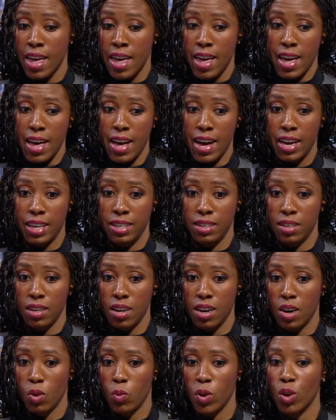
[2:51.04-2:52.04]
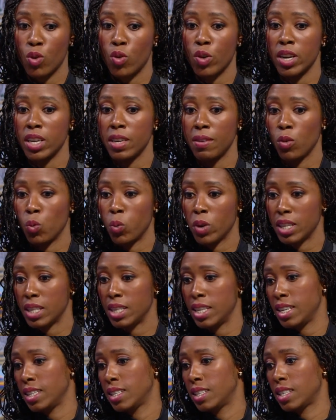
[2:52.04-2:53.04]
And we already
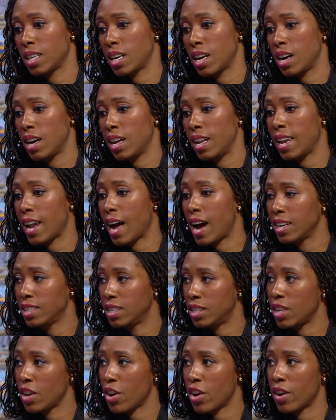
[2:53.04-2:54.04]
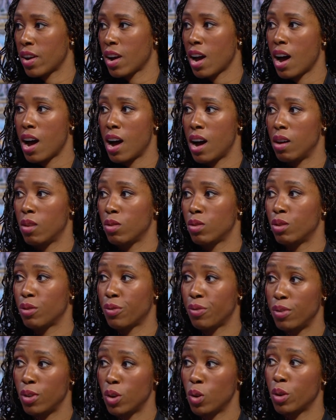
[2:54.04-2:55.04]
witnessed last year how the
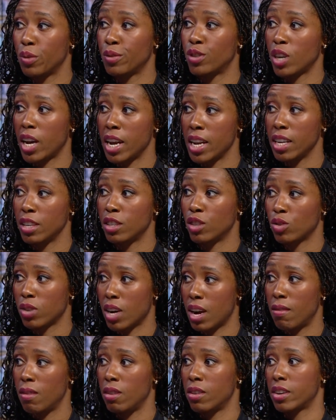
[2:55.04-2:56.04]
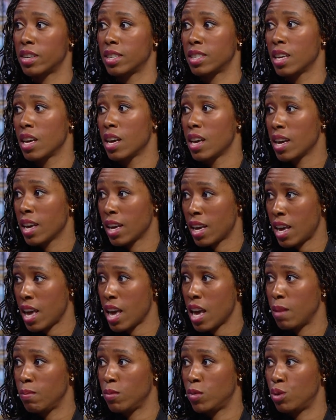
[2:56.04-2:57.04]
flow of Chinese travelers
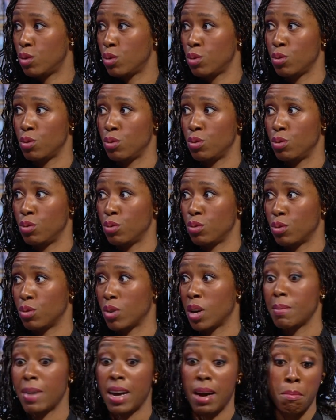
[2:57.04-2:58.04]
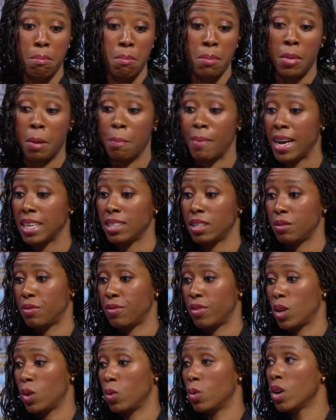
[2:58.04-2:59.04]
came to a massive
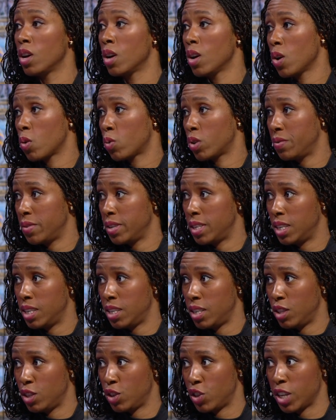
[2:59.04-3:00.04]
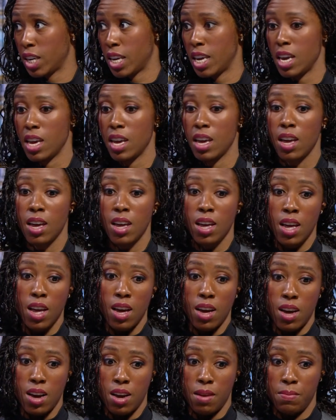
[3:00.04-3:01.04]
flow where visited Turkey.
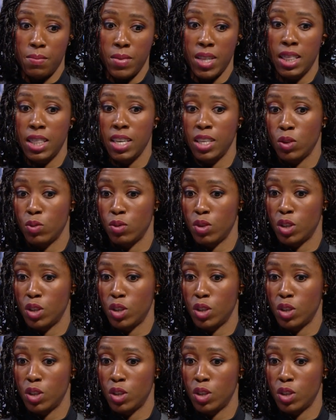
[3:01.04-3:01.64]
This was